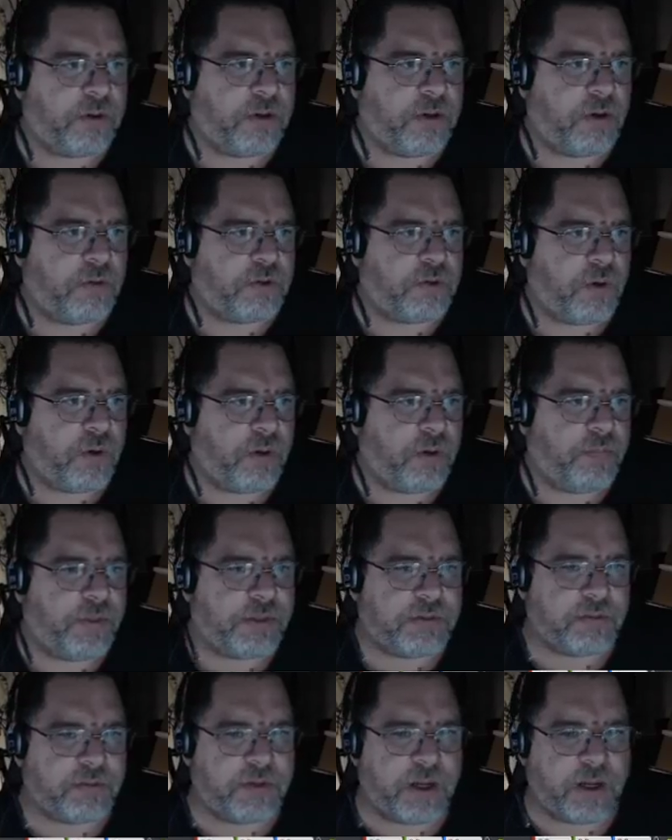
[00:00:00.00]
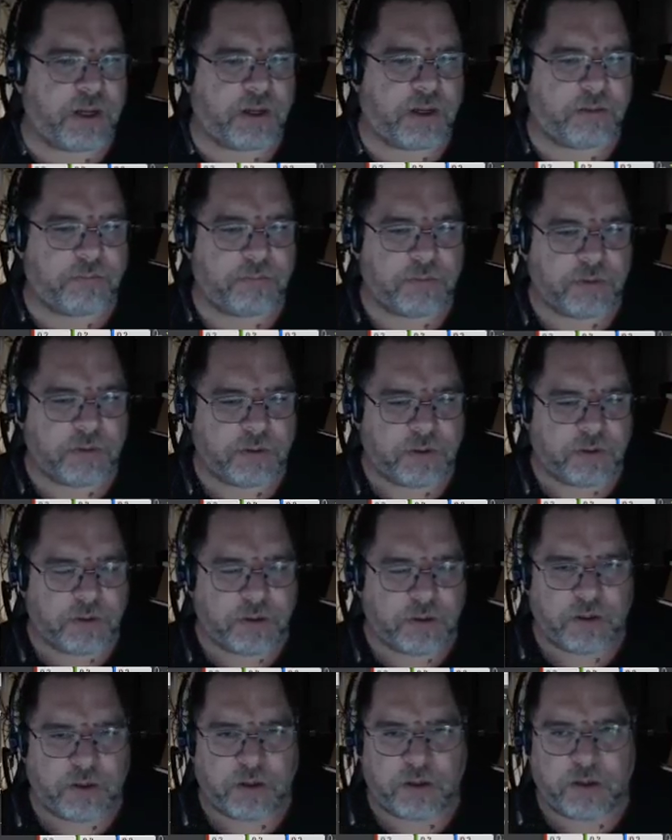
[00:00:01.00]
go to our pistol cam,
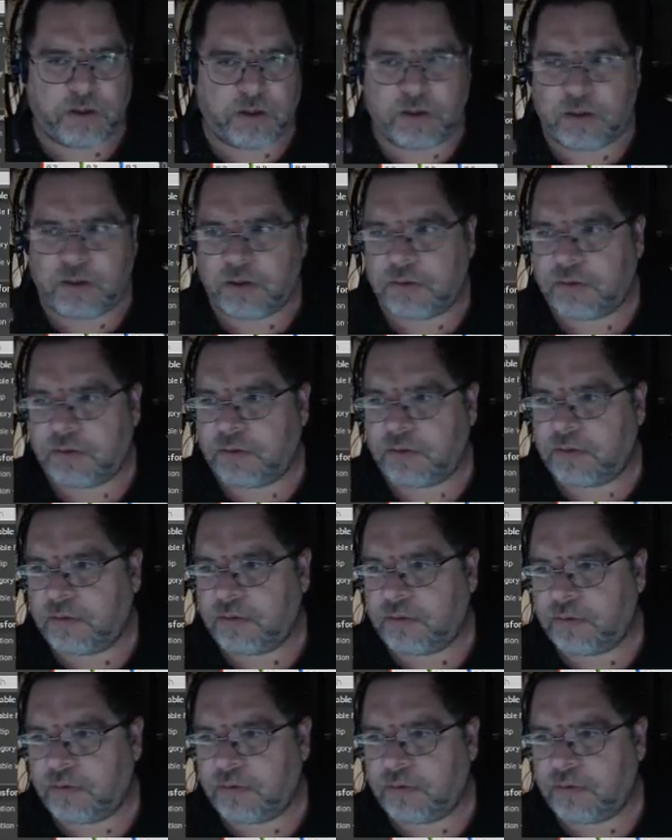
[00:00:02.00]
and